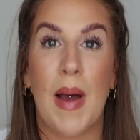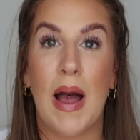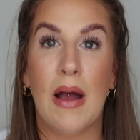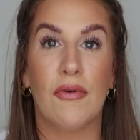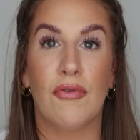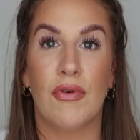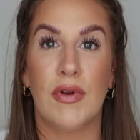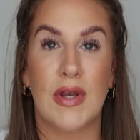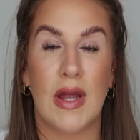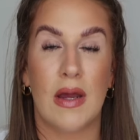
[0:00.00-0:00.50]

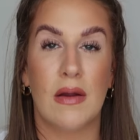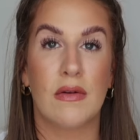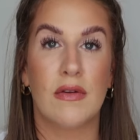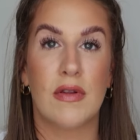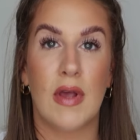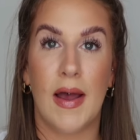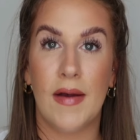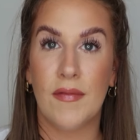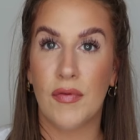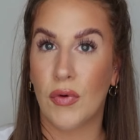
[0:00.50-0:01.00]
powder it down
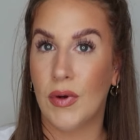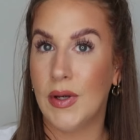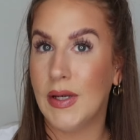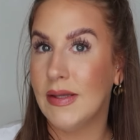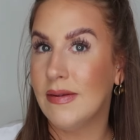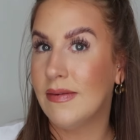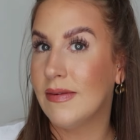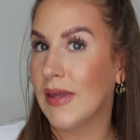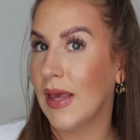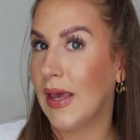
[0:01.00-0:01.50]
because I have
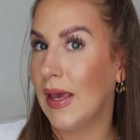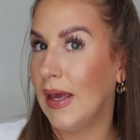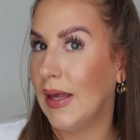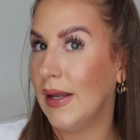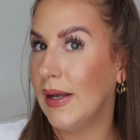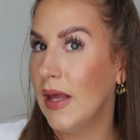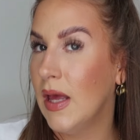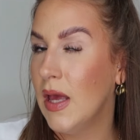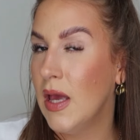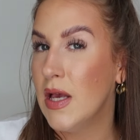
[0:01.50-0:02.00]
oily
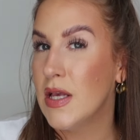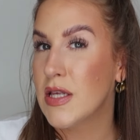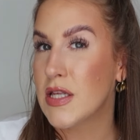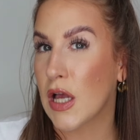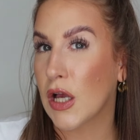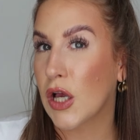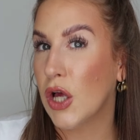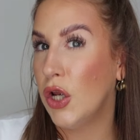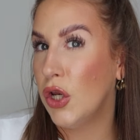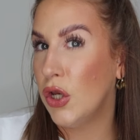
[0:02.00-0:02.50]
skin.
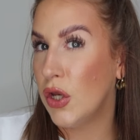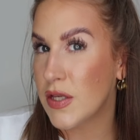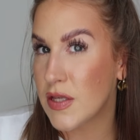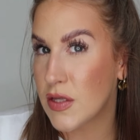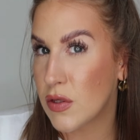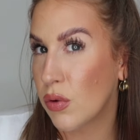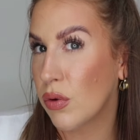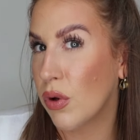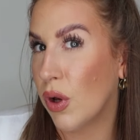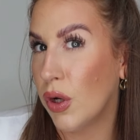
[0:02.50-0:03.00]
It's like it's
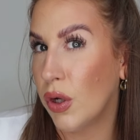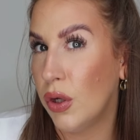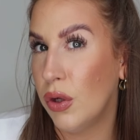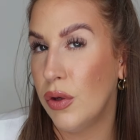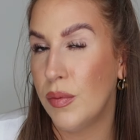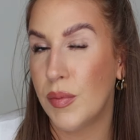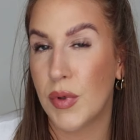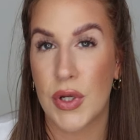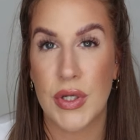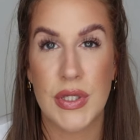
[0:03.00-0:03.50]
still got a
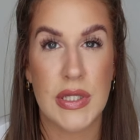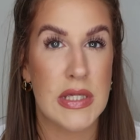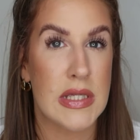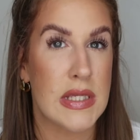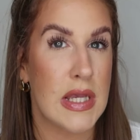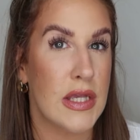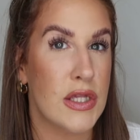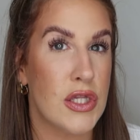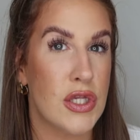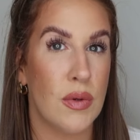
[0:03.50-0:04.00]

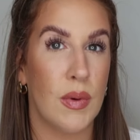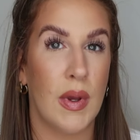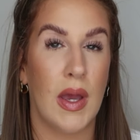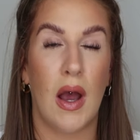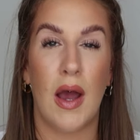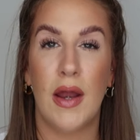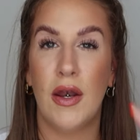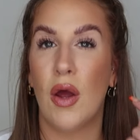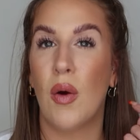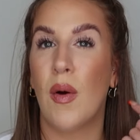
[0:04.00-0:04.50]
luminosity to
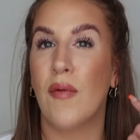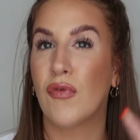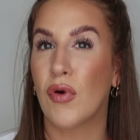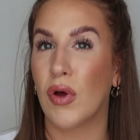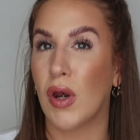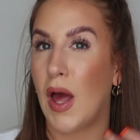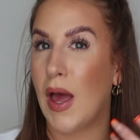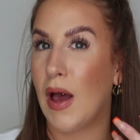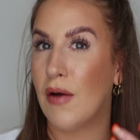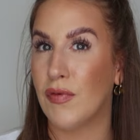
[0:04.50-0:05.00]
it. I know I've
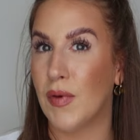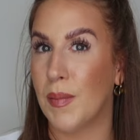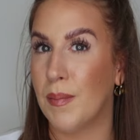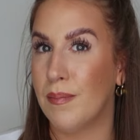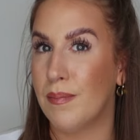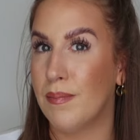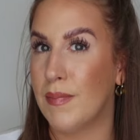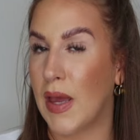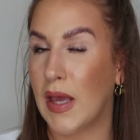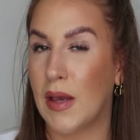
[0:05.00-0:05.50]
got like other
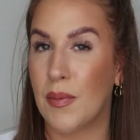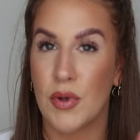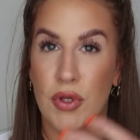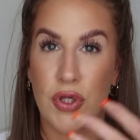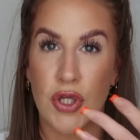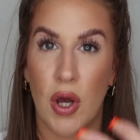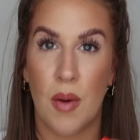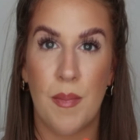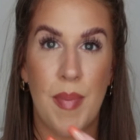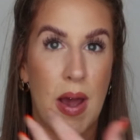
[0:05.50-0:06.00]
makeup
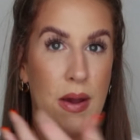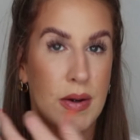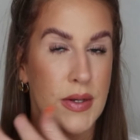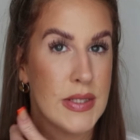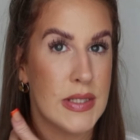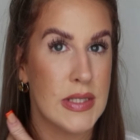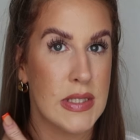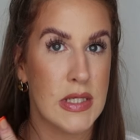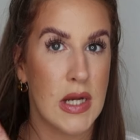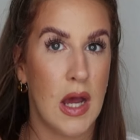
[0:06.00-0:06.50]
on top,
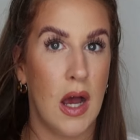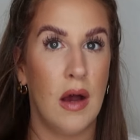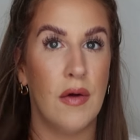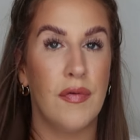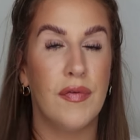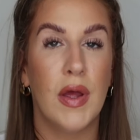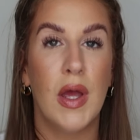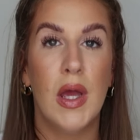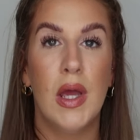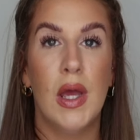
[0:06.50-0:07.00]
powders and
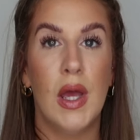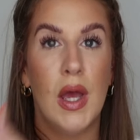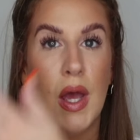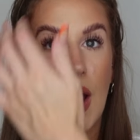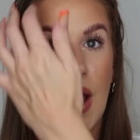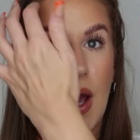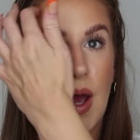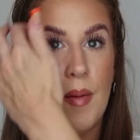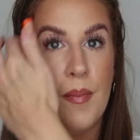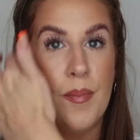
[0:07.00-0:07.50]
stuff,
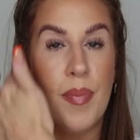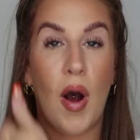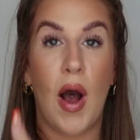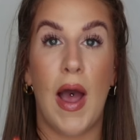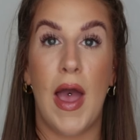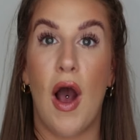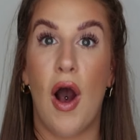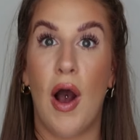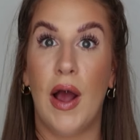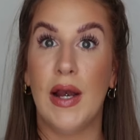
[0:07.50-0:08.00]
but
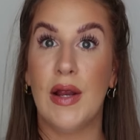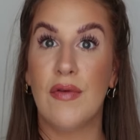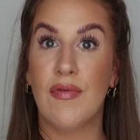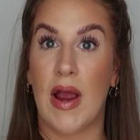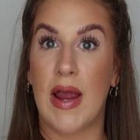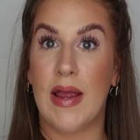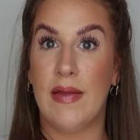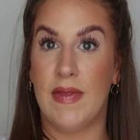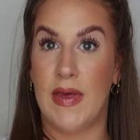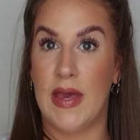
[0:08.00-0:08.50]
I highly
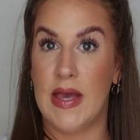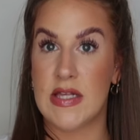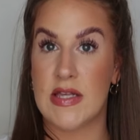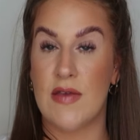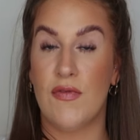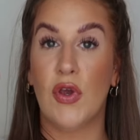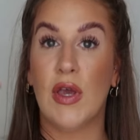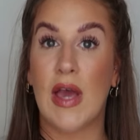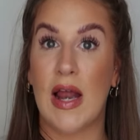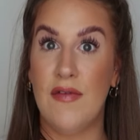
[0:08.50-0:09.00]
rate this.
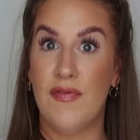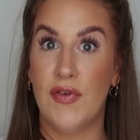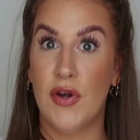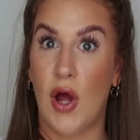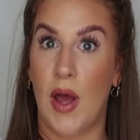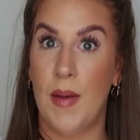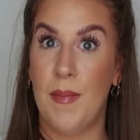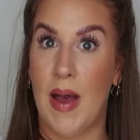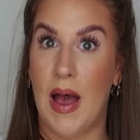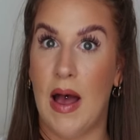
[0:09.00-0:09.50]
If you can get it for
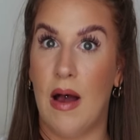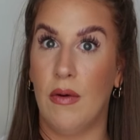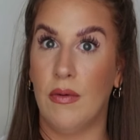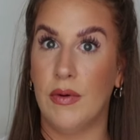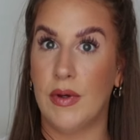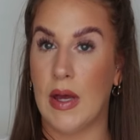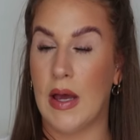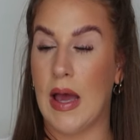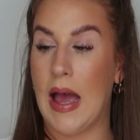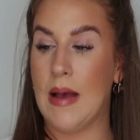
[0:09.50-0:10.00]

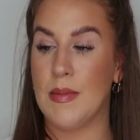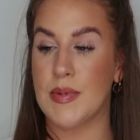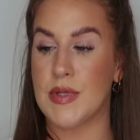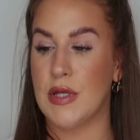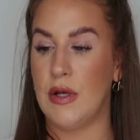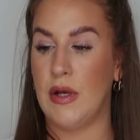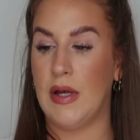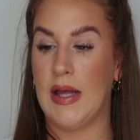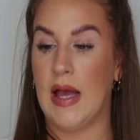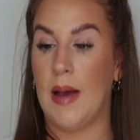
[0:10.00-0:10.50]
£9,
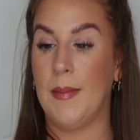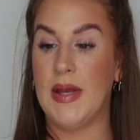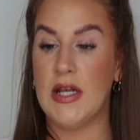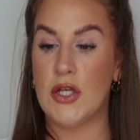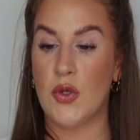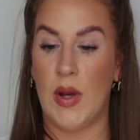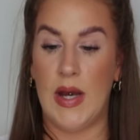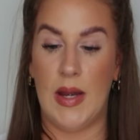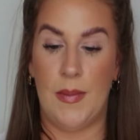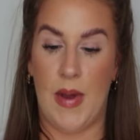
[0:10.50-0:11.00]
absolutely. I
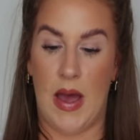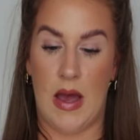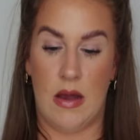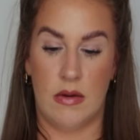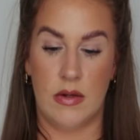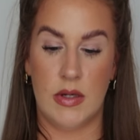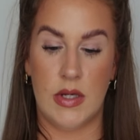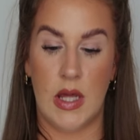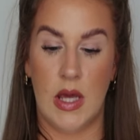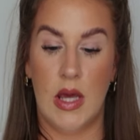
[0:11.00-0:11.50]
mean,
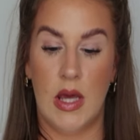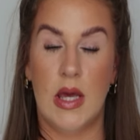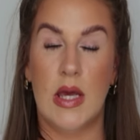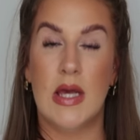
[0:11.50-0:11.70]
£20,